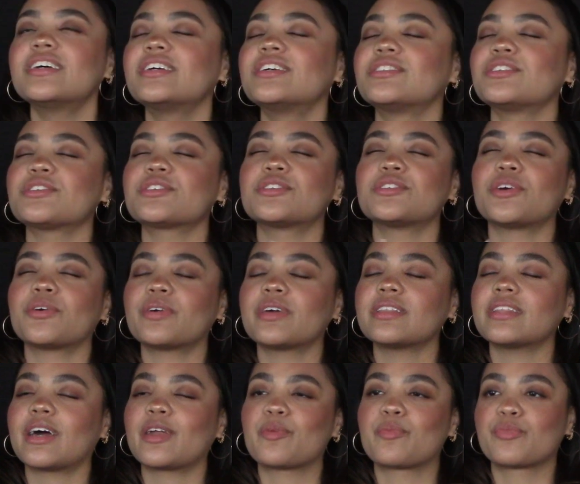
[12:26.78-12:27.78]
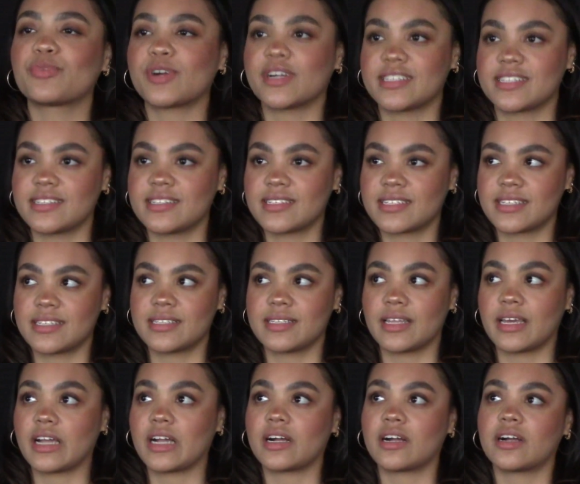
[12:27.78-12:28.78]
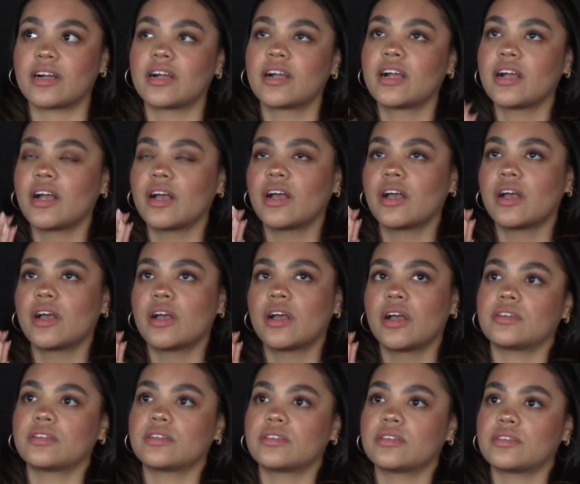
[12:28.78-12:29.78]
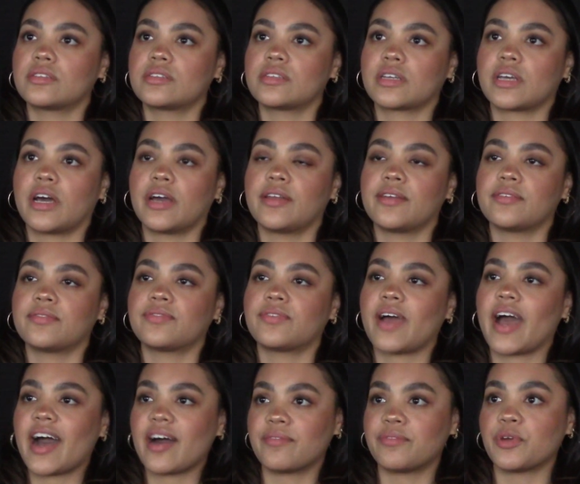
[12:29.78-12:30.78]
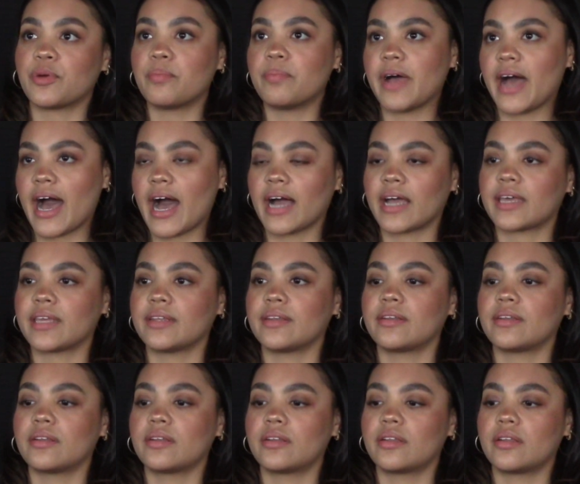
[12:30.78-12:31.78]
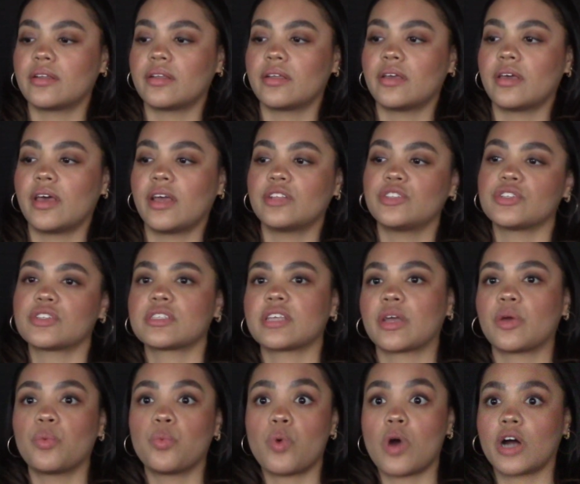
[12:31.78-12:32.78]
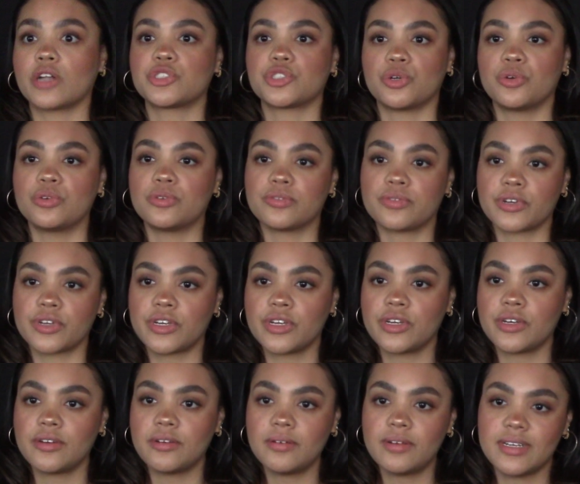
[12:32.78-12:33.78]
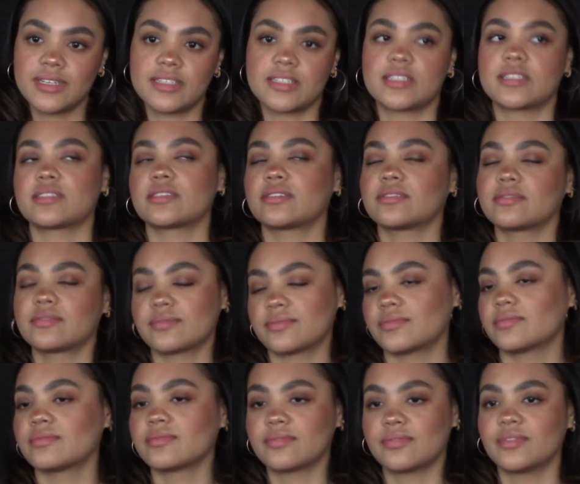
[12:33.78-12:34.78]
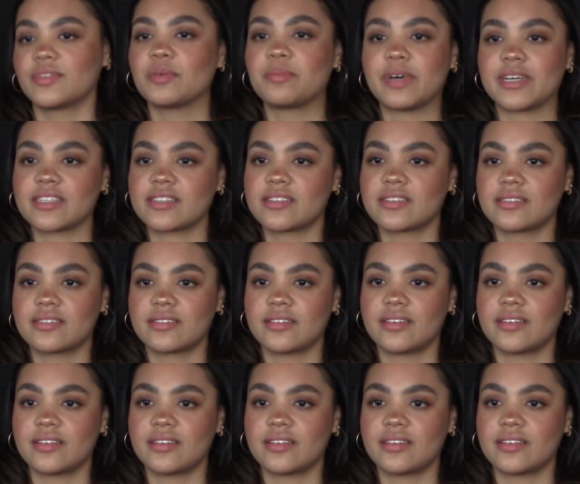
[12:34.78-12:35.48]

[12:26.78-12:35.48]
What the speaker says: just knowing that a presence is there to kind of have your back and just like watch over you is the best